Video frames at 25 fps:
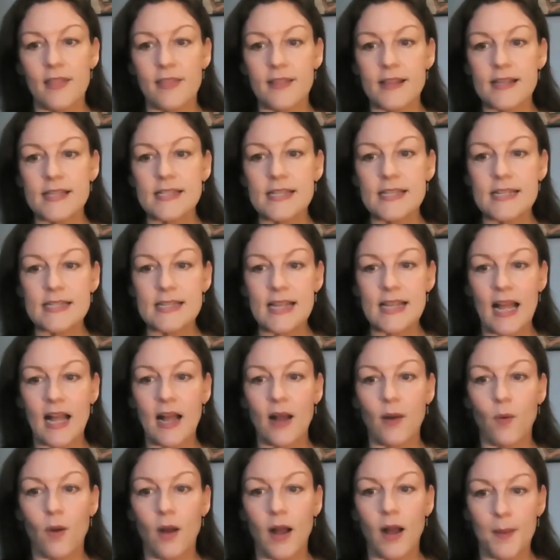This is
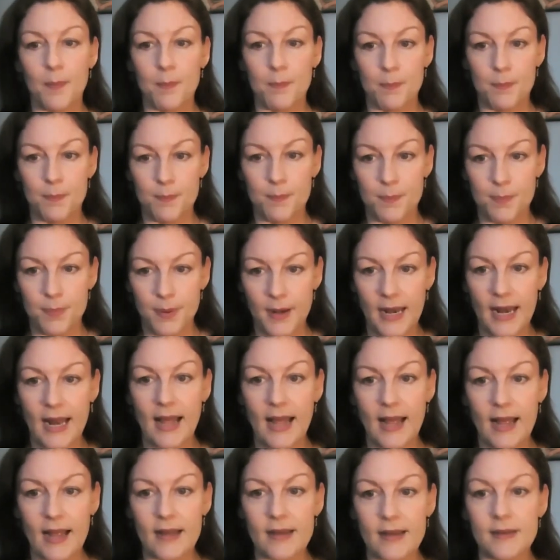how I
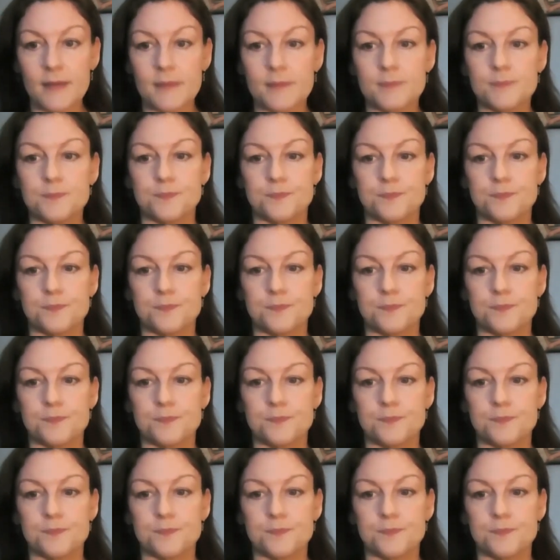plan.